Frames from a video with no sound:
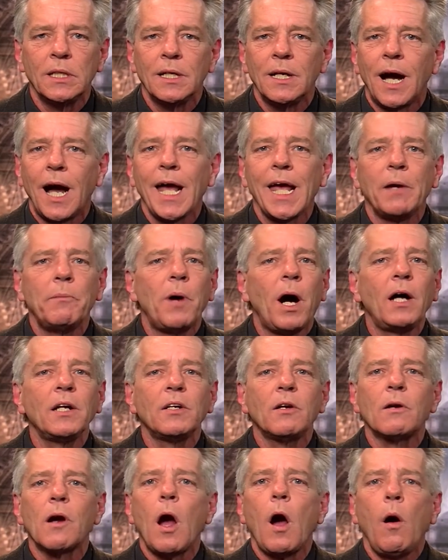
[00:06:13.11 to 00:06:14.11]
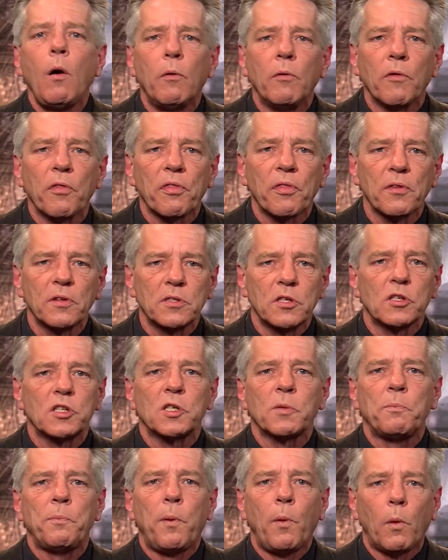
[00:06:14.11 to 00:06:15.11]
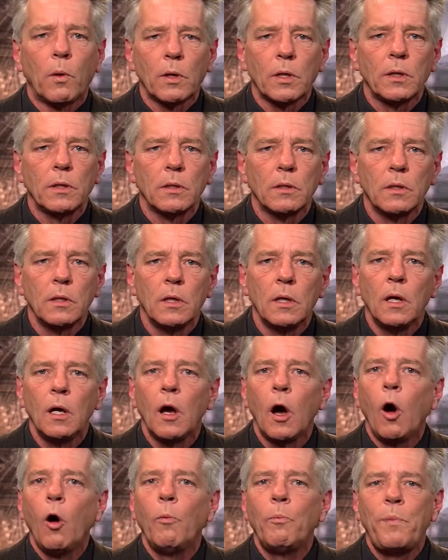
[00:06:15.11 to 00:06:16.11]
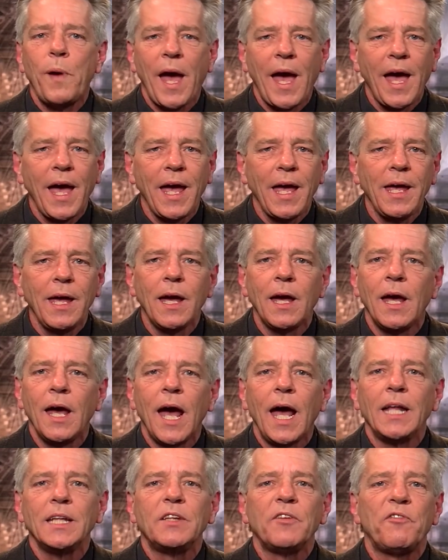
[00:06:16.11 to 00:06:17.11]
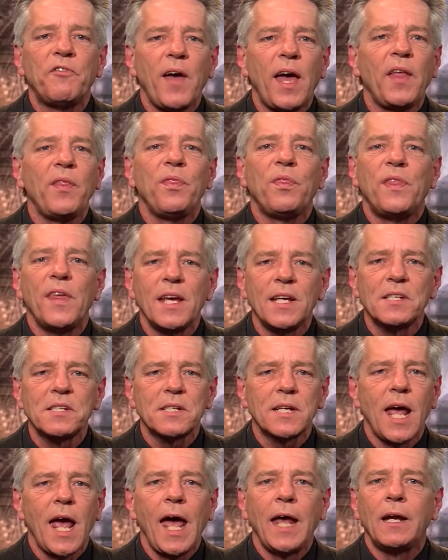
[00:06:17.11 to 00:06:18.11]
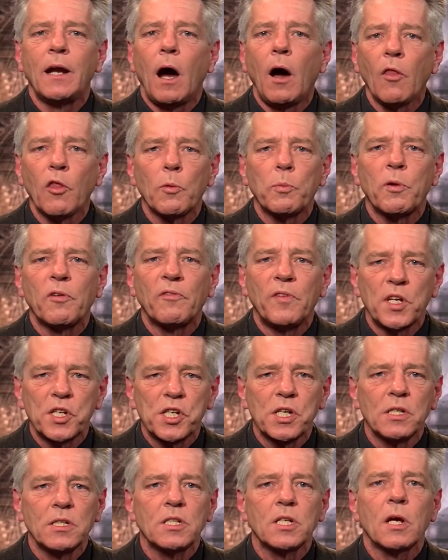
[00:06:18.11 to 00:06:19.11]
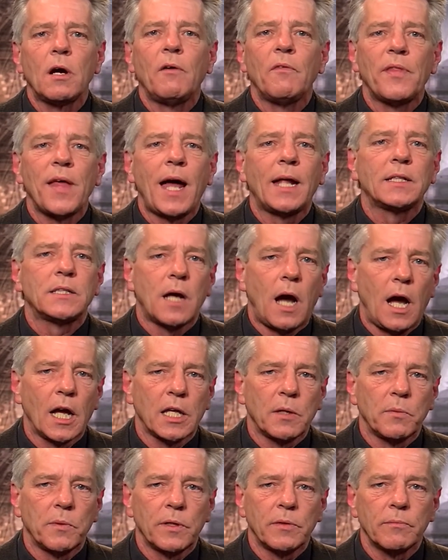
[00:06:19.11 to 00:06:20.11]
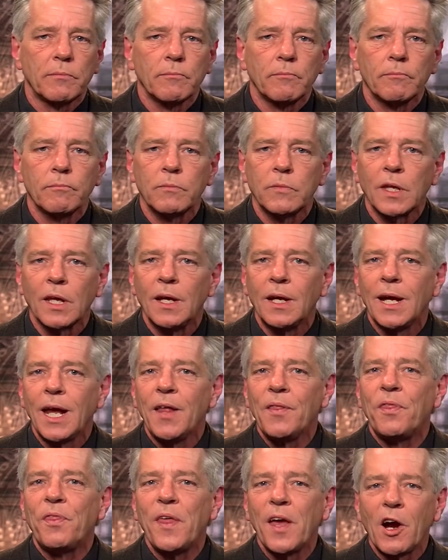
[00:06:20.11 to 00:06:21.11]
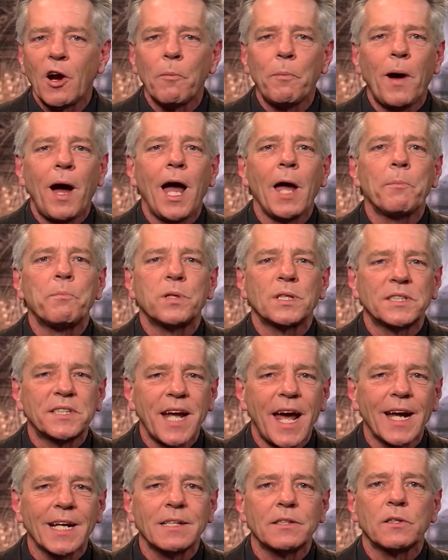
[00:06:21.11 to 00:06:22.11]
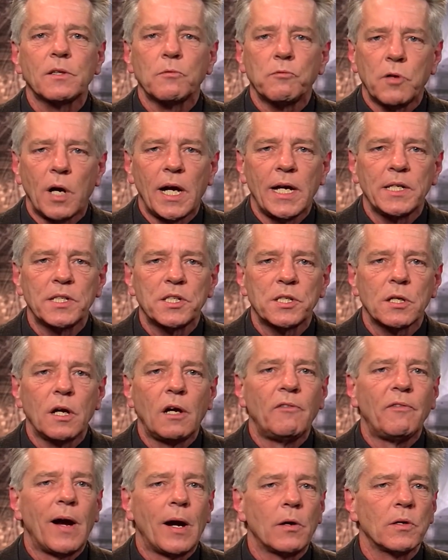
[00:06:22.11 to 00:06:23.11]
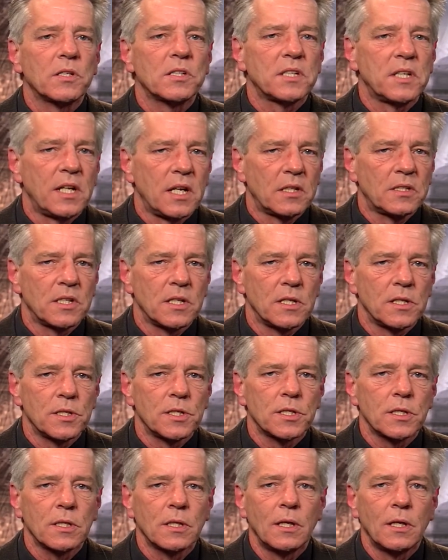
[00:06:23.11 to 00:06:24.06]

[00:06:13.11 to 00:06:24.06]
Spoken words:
I am under oath to support, obey, and defend this and other provisions of that document, and thereby protect the rights of our citizens.